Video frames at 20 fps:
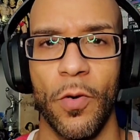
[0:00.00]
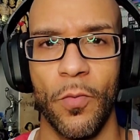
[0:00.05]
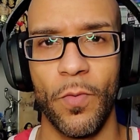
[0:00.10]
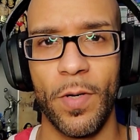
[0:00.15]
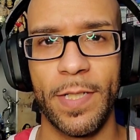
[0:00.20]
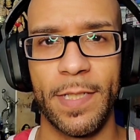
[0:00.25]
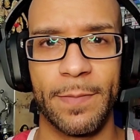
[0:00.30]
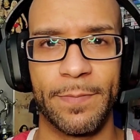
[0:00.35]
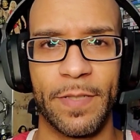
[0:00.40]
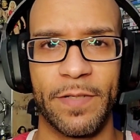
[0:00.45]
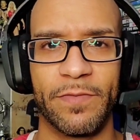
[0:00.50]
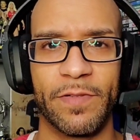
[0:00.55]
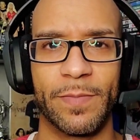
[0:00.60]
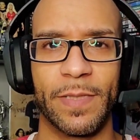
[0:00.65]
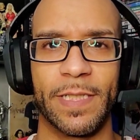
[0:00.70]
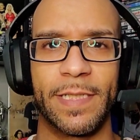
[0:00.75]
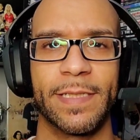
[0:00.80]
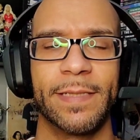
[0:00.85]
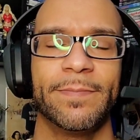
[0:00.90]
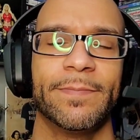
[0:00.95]
What up,
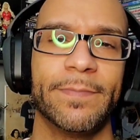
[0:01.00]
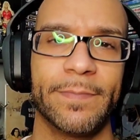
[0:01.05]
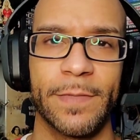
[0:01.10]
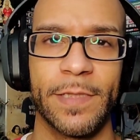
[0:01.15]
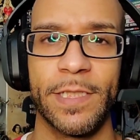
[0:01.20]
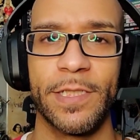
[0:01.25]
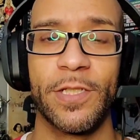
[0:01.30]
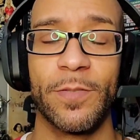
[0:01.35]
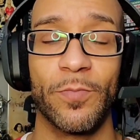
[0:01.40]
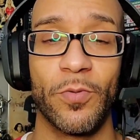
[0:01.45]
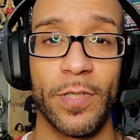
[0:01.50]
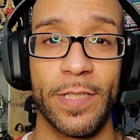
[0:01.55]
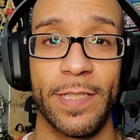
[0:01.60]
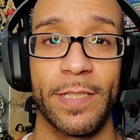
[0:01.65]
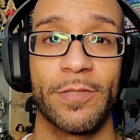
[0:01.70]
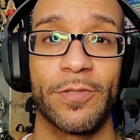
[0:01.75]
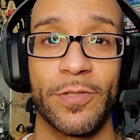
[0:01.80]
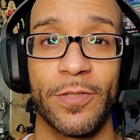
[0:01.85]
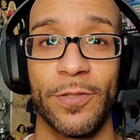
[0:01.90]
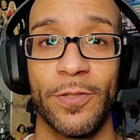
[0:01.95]
everybody? This is your boy
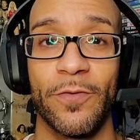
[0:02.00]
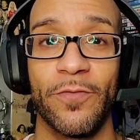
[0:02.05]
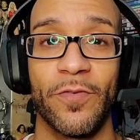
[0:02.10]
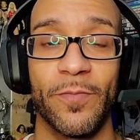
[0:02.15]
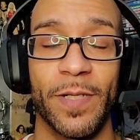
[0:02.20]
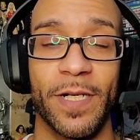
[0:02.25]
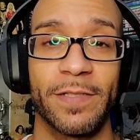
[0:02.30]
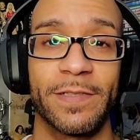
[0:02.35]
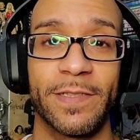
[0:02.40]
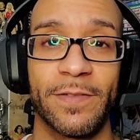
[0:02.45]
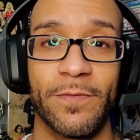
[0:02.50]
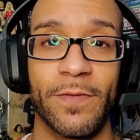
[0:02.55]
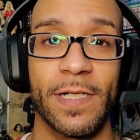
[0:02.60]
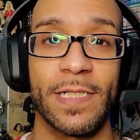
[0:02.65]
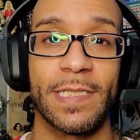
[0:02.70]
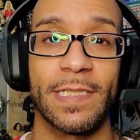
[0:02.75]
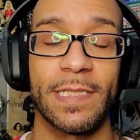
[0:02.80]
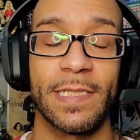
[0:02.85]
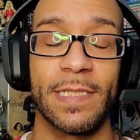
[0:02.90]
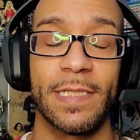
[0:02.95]
Dedrian Colon from House of
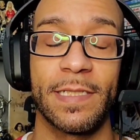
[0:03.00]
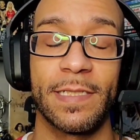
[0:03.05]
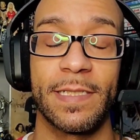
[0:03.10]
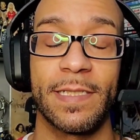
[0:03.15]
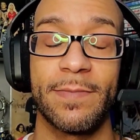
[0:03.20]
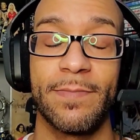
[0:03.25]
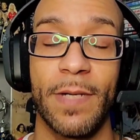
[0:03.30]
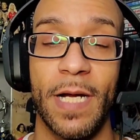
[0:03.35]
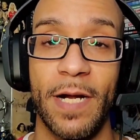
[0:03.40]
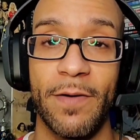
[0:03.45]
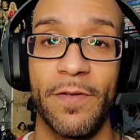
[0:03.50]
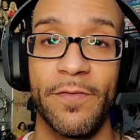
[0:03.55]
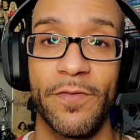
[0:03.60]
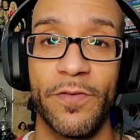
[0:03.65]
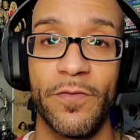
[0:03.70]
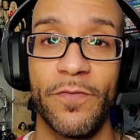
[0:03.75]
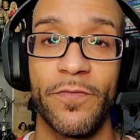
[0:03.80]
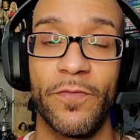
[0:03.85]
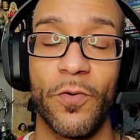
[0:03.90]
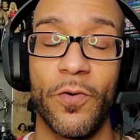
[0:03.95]
Wrestling. This is my
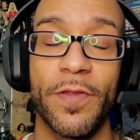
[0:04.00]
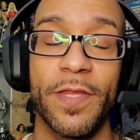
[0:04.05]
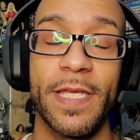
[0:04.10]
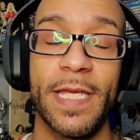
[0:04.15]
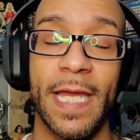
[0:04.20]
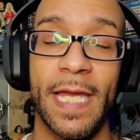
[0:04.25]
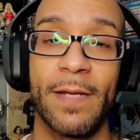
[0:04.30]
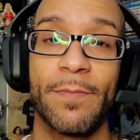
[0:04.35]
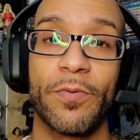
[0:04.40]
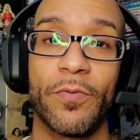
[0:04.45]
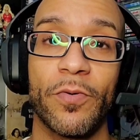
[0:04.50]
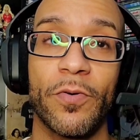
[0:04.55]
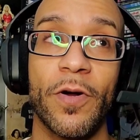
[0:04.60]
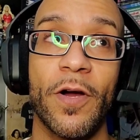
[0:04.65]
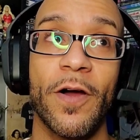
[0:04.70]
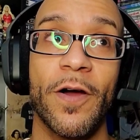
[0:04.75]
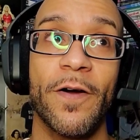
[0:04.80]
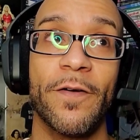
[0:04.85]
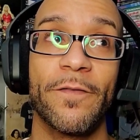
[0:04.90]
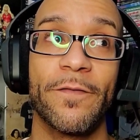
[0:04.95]
review for the
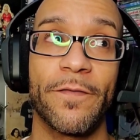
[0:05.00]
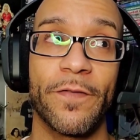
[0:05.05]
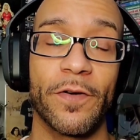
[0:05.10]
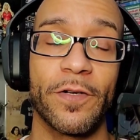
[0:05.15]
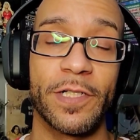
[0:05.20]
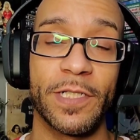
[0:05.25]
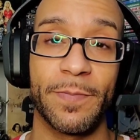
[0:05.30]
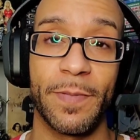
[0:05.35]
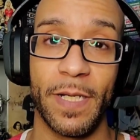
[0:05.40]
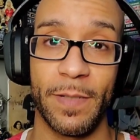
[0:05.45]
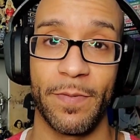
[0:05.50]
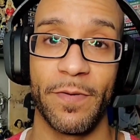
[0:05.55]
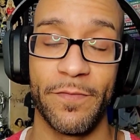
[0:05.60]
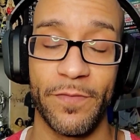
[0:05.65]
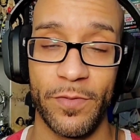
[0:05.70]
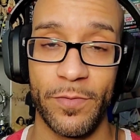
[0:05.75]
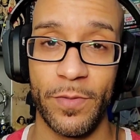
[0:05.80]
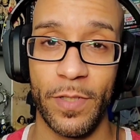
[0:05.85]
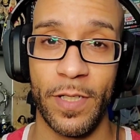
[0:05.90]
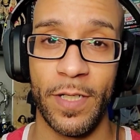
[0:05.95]
April 1st
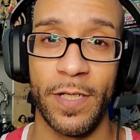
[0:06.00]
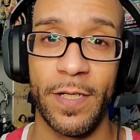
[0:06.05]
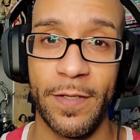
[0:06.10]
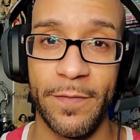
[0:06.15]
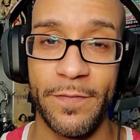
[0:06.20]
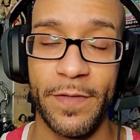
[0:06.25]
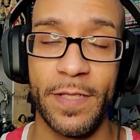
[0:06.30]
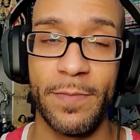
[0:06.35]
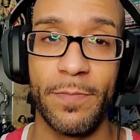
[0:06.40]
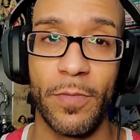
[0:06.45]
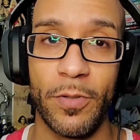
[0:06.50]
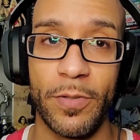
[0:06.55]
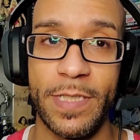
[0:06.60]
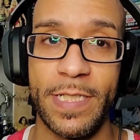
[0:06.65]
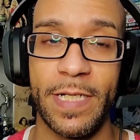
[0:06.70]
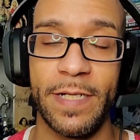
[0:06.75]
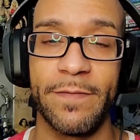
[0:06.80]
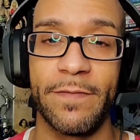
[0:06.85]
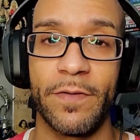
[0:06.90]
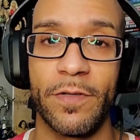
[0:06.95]
pay-per-view of the
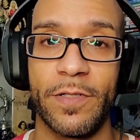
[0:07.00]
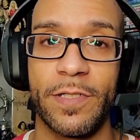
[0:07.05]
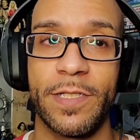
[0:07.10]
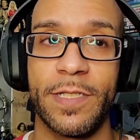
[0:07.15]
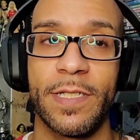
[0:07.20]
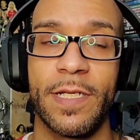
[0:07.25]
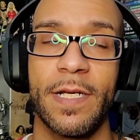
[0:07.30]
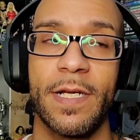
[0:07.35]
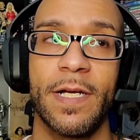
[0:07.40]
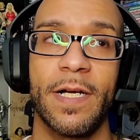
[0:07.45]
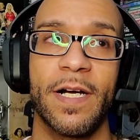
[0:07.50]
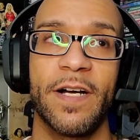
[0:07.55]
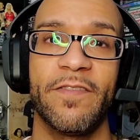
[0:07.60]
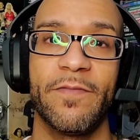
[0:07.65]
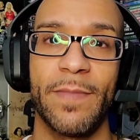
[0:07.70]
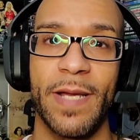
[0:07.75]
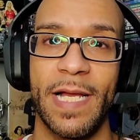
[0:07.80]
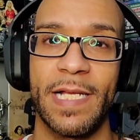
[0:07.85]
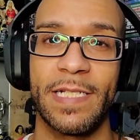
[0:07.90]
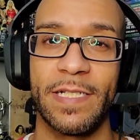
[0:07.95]
Multiverse
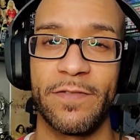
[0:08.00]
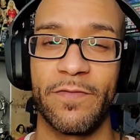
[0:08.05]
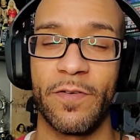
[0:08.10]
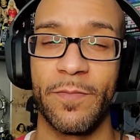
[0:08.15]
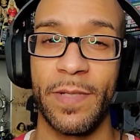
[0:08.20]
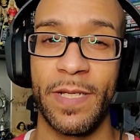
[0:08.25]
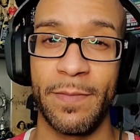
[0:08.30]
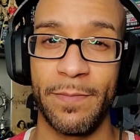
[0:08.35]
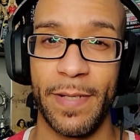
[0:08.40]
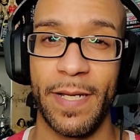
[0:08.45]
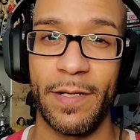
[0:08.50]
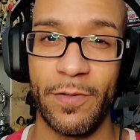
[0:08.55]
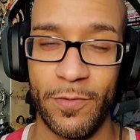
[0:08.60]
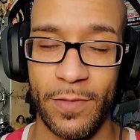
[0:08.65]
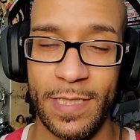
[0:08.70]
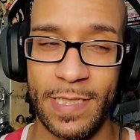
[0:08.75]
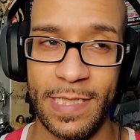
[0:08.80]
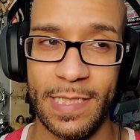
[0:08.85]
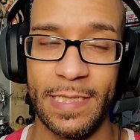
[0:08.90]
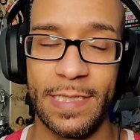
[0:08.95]
of Matches from Impact
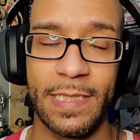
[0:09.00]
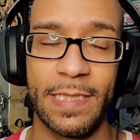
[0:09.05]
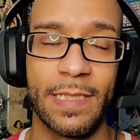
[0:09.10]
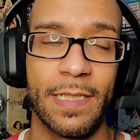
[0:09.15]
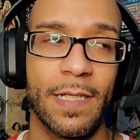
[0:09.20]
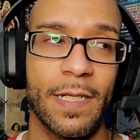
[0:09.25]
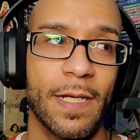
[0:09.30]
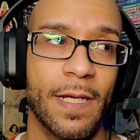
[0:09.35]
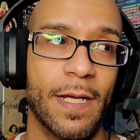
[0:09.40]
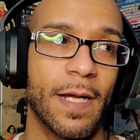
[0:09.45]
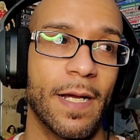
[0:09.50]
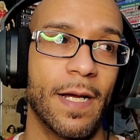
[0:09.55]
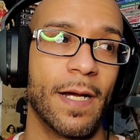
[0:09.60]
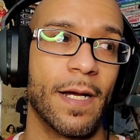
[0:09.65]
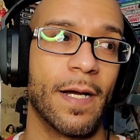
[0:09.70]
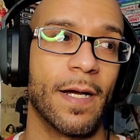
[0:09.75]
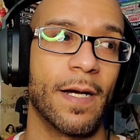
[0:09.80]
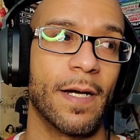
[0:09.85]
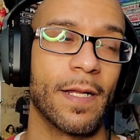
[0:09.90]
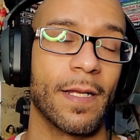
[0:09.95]
Wrestling.
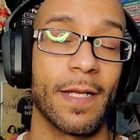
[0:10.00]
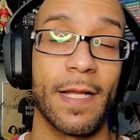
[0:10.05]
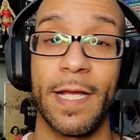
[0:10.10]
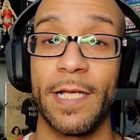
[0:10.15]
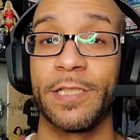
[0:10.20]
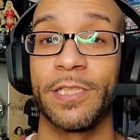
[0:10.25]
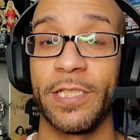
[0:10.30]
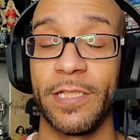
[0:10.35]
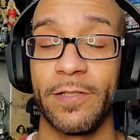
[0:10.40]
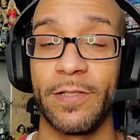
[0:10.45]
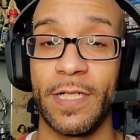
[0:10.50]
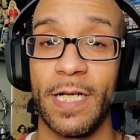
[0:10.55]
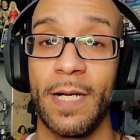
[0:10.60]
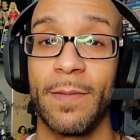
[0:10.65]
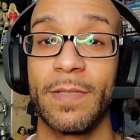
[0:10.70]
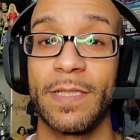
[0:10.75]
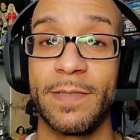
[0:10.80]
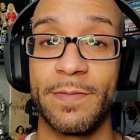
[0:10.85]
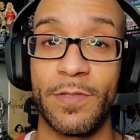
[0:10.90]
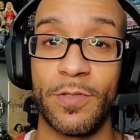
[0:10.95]
Like, share,
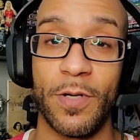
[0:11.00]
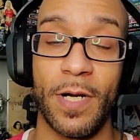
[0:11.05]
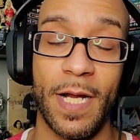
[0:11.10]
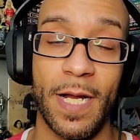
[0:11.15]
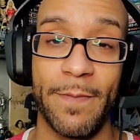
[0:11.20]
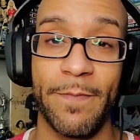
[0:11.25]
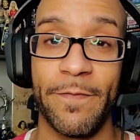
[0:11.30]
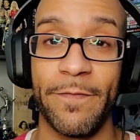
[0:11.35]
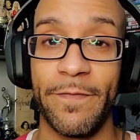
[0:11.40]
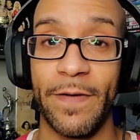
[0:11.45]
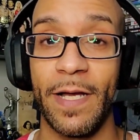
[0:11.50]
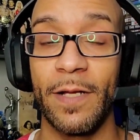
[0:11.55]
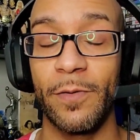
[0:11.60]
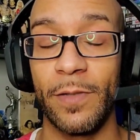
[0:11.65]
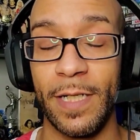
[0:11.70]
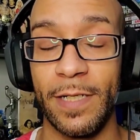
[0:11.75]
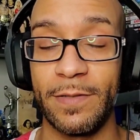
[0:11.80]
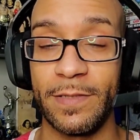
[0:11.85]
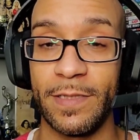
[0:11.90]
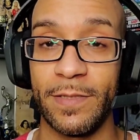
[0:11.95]
comment, subscribe.
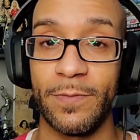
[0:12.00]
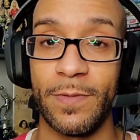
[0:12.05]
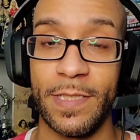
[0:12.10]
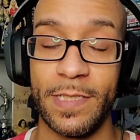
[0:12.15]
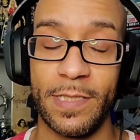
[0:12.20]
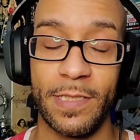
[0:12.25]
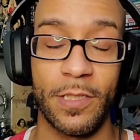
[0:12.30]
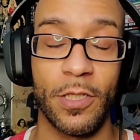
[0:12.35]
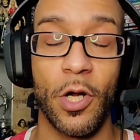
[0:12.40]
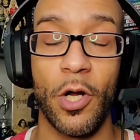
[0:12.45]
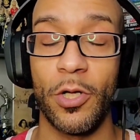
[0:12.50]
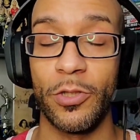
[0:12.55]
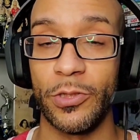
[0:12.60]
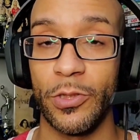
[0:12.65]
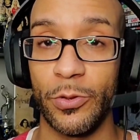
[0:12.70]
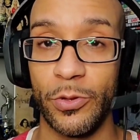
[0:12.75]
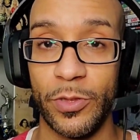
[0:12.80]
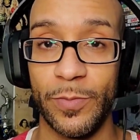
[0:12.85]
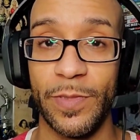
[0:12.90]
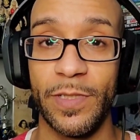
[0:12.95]
Follow House of Wrestling on all
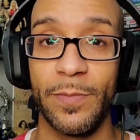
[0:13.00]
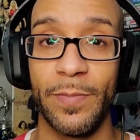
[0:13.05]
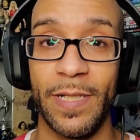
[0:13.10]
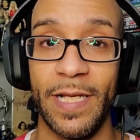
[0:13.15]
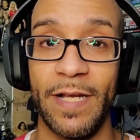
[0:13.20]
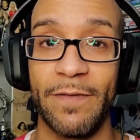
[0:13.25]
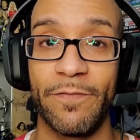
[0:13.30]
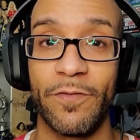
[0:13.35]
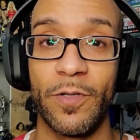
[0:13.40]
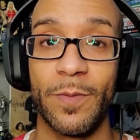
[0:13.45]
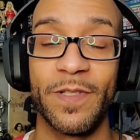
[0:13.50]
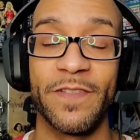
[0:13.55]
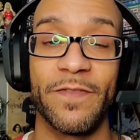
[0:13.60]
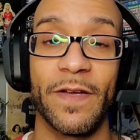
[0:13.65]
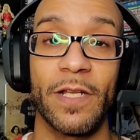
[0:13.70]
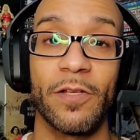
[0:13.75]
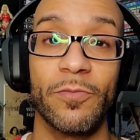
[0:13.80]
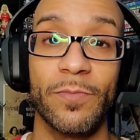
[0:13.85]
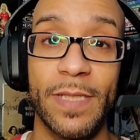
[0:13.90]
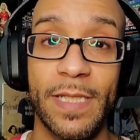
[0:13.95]
social media platforms.
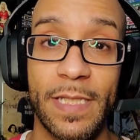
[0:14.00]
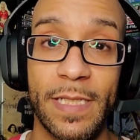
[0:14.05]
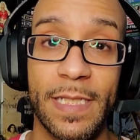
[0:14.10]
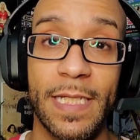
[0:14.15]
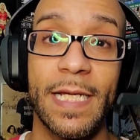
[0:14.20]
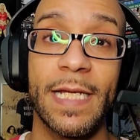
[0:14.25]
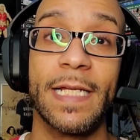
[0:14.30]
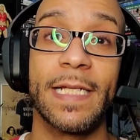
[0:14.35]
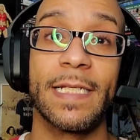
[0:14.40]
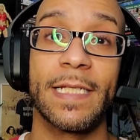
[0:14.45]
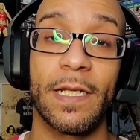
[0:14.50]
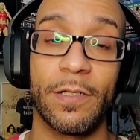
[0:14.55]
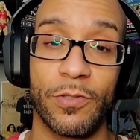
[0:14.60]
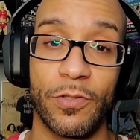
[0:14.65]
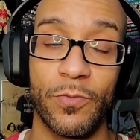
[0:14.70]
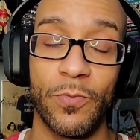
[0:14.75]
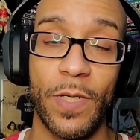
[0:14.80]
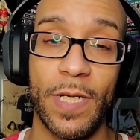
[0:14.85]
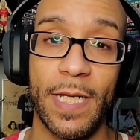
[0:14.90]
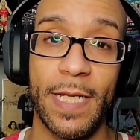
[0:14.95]
Follow me,
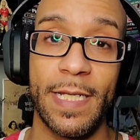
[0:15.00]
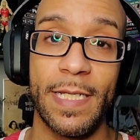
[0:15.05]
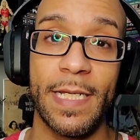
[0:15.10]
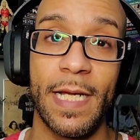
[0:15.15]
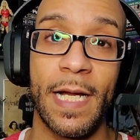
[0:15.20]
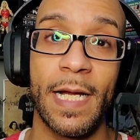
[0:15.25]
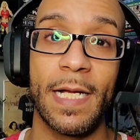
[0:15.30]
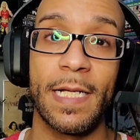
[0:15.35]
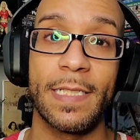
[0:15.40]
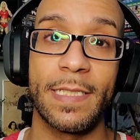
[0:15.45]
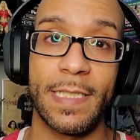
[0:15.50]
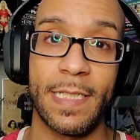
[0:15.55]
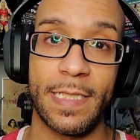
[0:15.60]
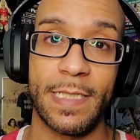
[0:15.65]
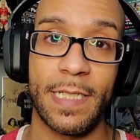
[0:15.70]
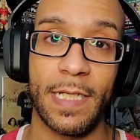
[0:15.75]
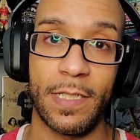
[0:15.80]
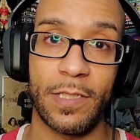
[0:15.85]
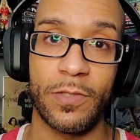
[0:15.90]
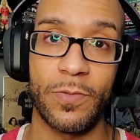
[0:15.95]
Dedrian180, on
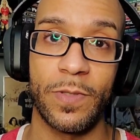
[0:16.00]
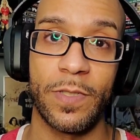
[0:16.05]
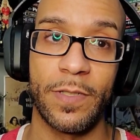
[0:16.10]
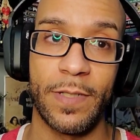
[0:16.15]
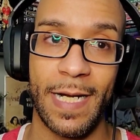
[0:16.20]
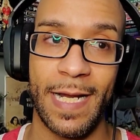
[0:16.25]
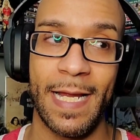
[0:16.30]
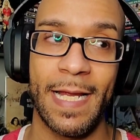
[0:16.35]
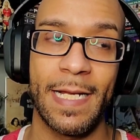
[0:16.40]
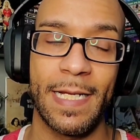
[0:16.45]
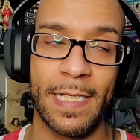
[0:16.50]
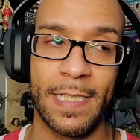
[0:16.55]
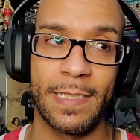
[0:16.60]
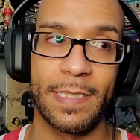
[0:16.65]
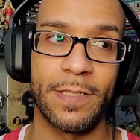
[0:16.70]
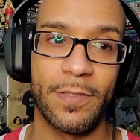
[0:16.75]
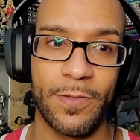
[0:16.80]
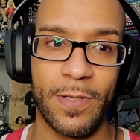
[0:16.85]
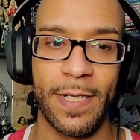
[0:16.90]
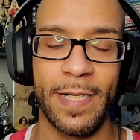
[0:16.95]
TikTok, Twitter, and
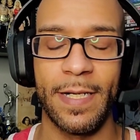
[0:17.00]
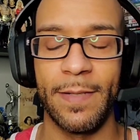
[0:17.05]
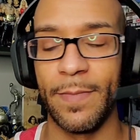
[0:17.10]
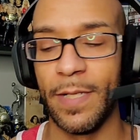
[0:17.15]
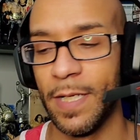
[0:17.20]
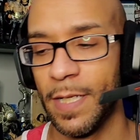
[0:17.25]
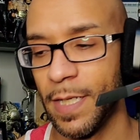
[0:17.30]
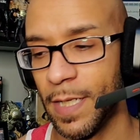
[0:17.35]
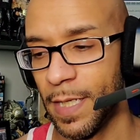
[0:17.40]
Instagram.